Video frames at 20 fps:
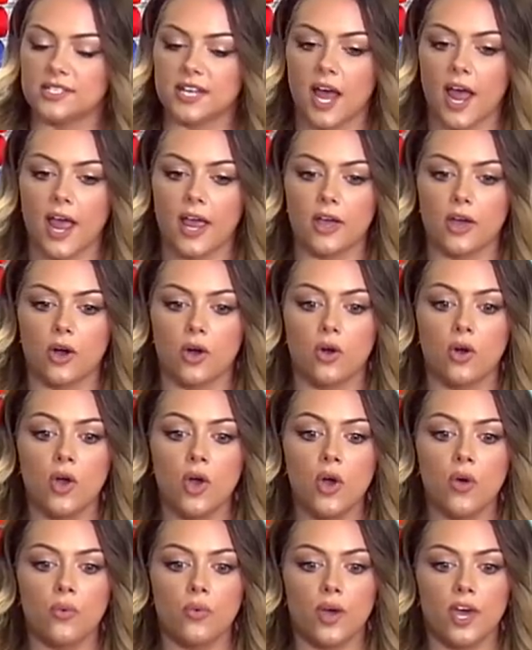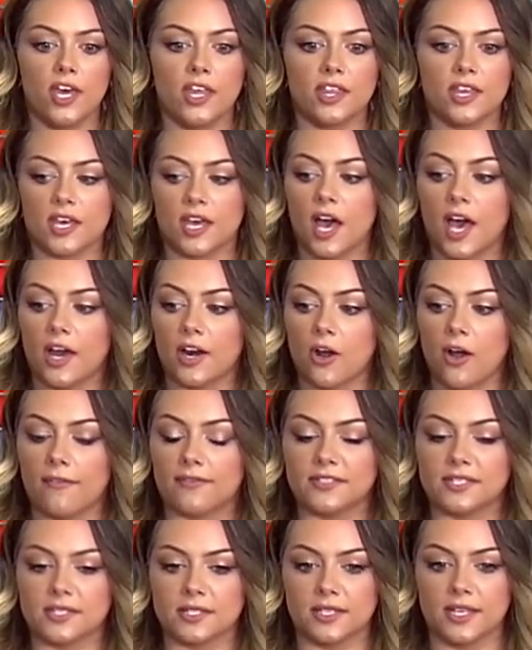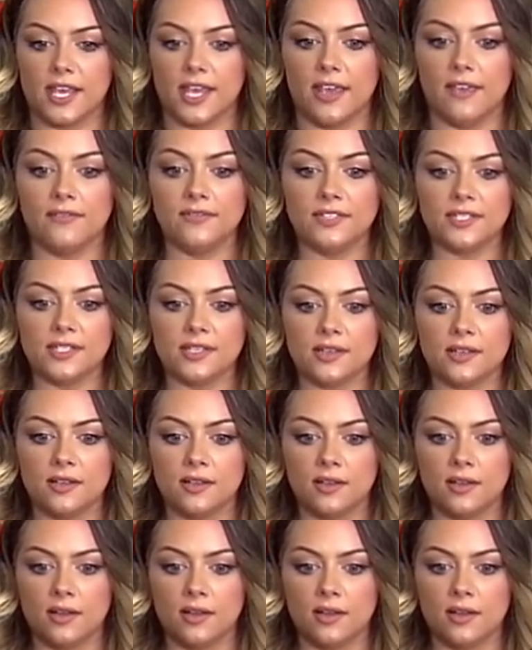style with cut-off sleeves.